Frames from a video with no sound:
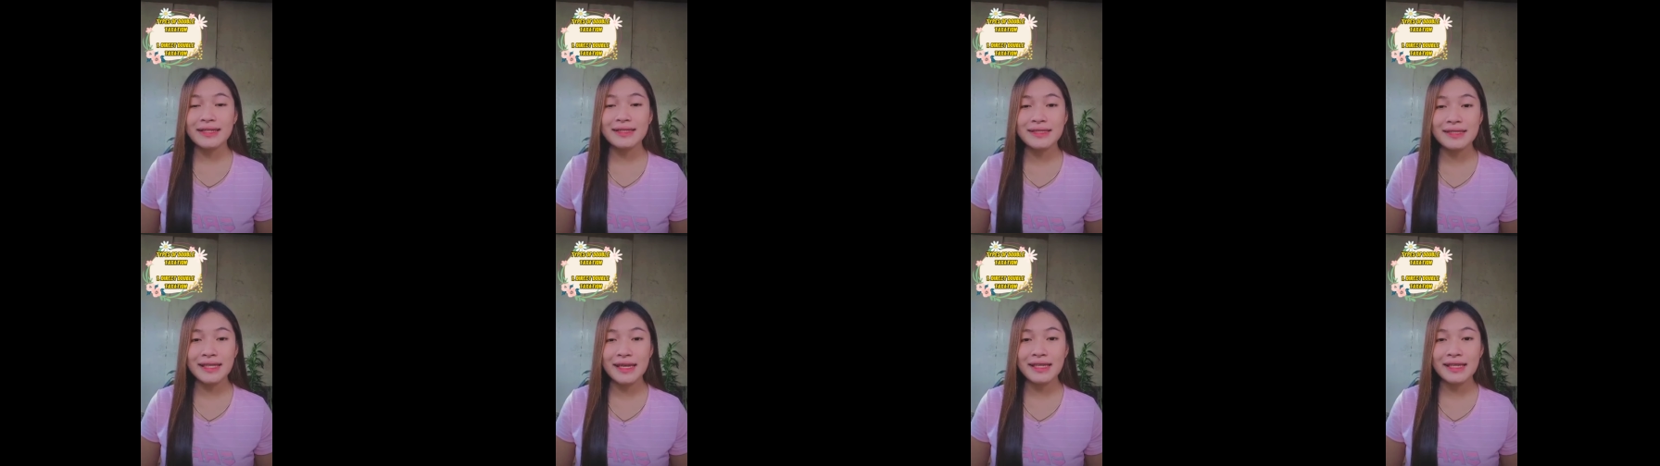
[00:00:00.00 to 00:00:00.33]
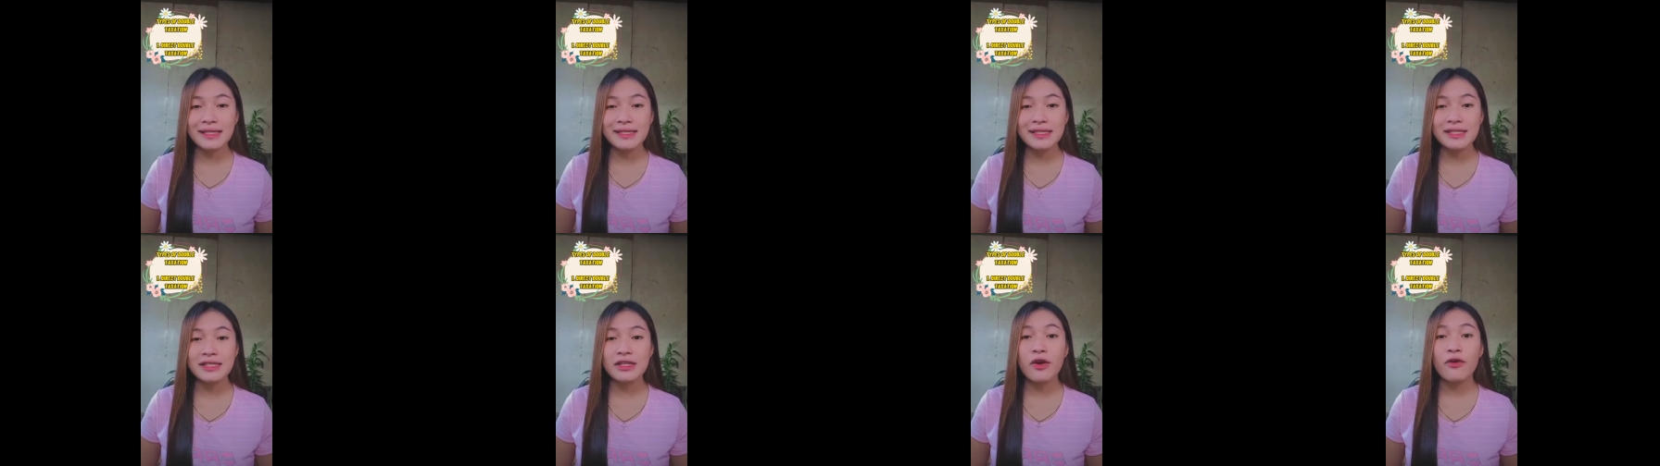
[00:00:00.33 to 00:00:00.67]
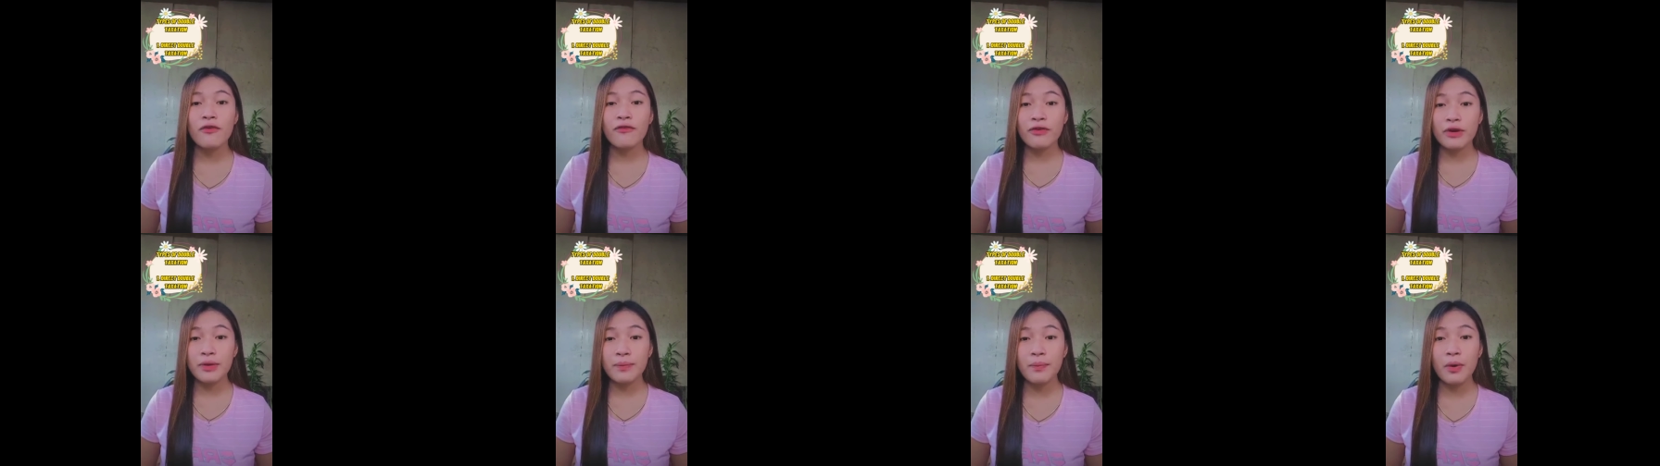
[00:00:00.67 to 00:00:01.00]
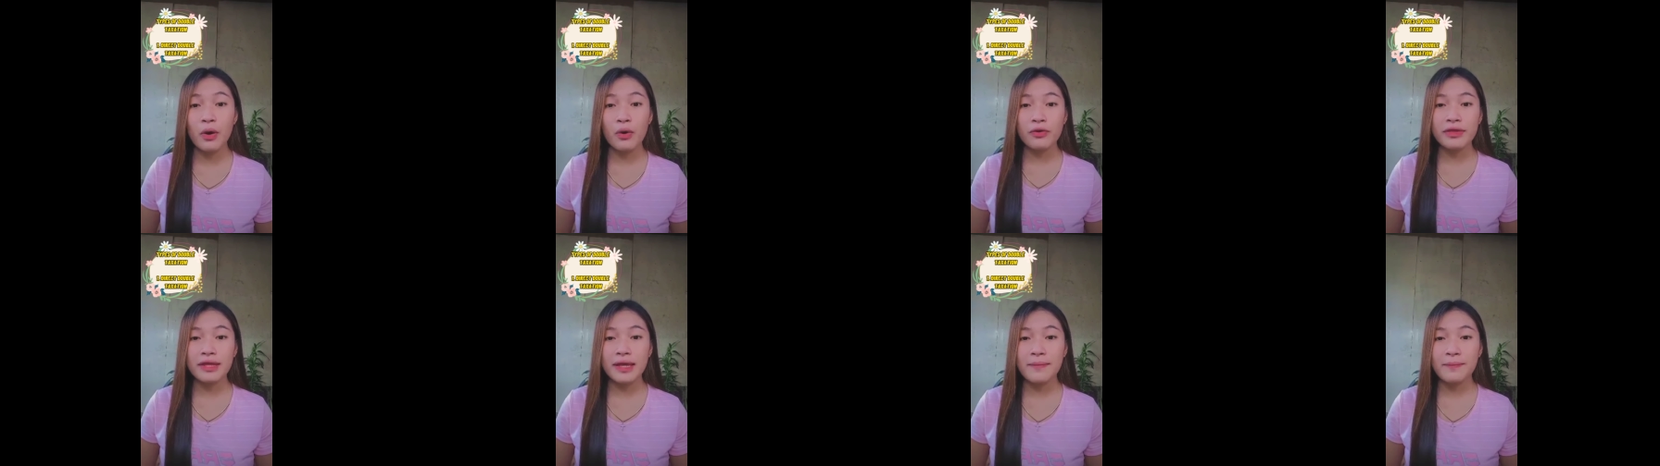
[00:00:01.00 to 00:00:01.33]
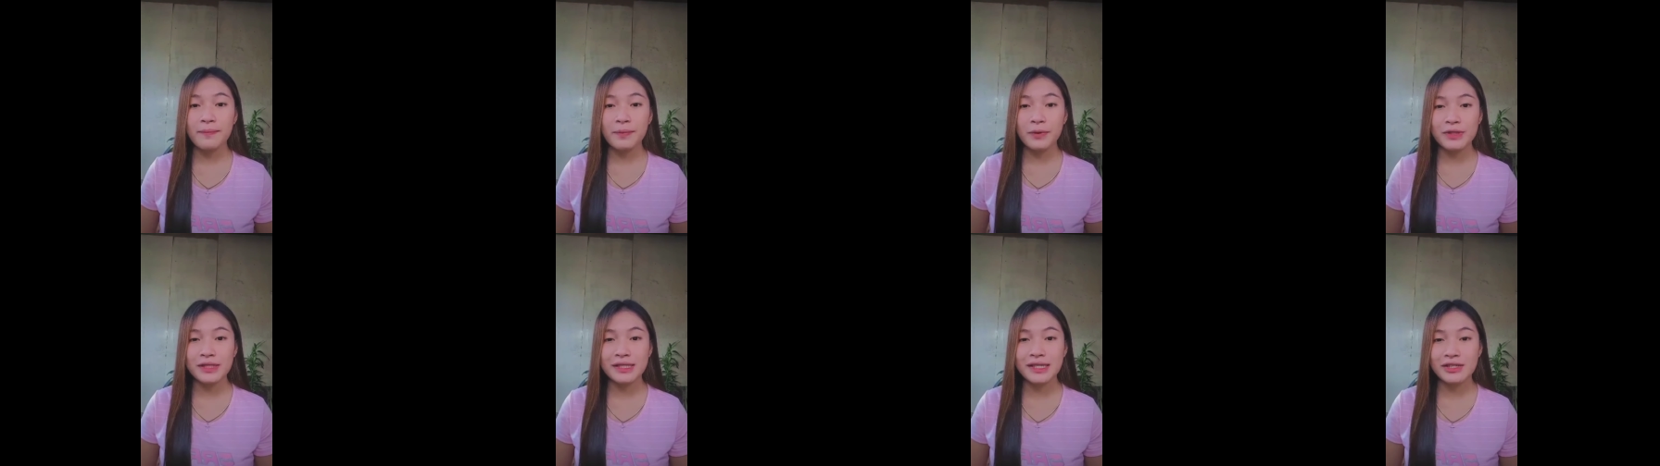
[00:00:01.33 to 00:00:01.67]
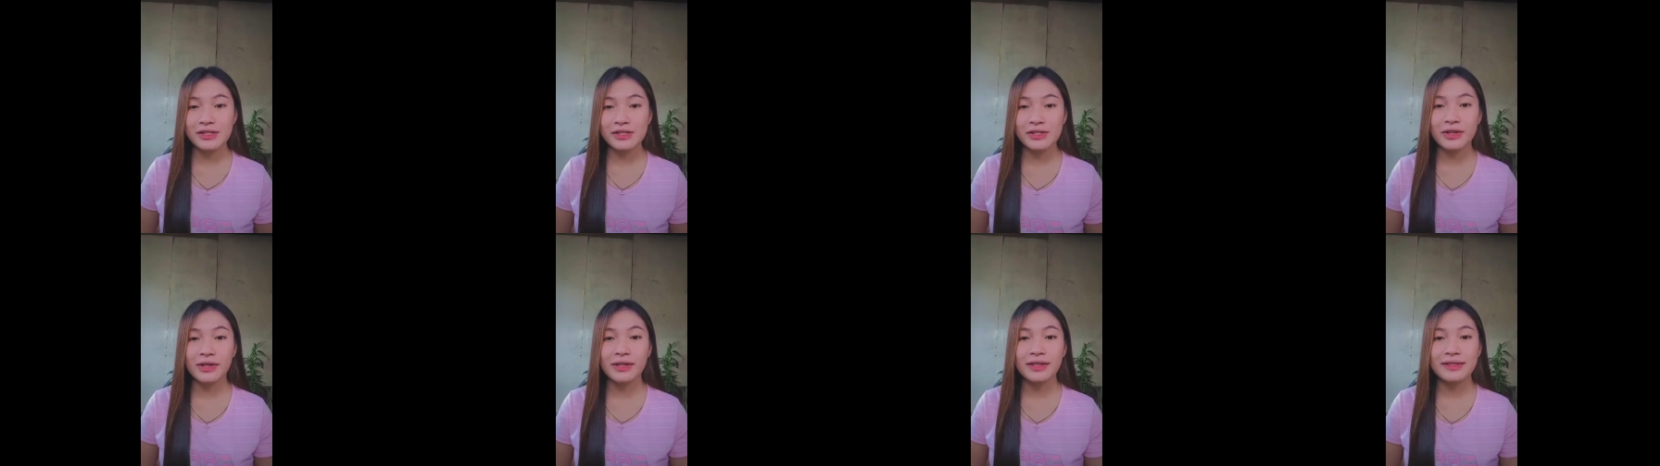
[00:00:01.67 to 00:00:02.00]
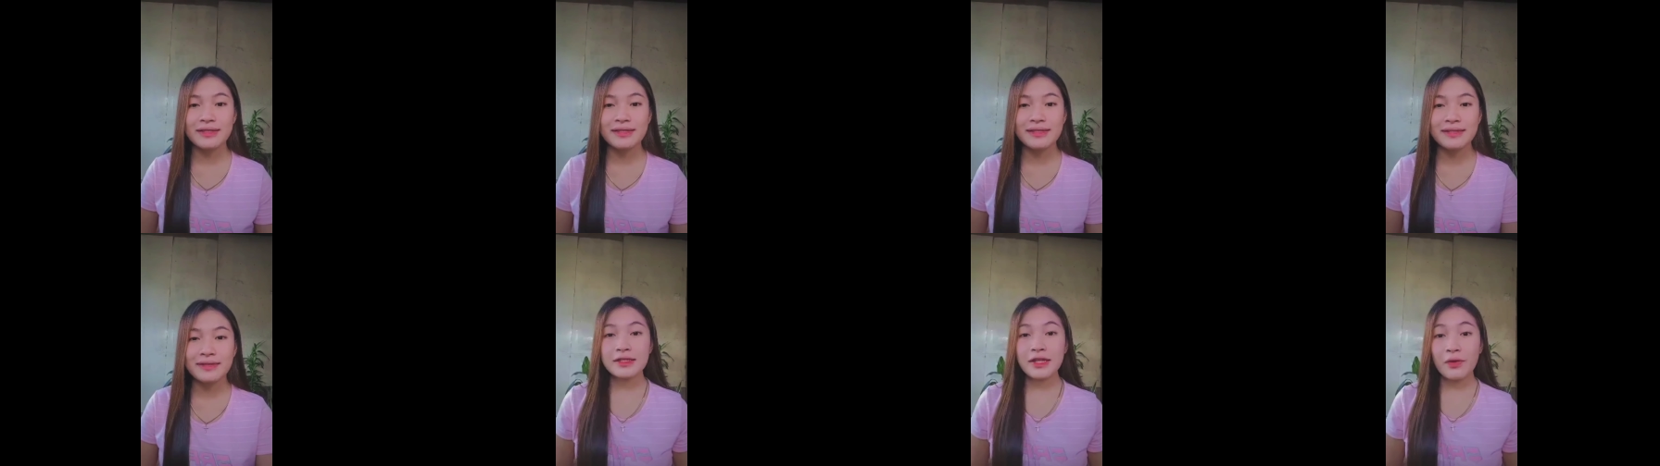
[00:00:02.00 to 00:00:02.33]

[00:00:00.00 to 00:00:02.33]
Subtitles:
exist for both impositions.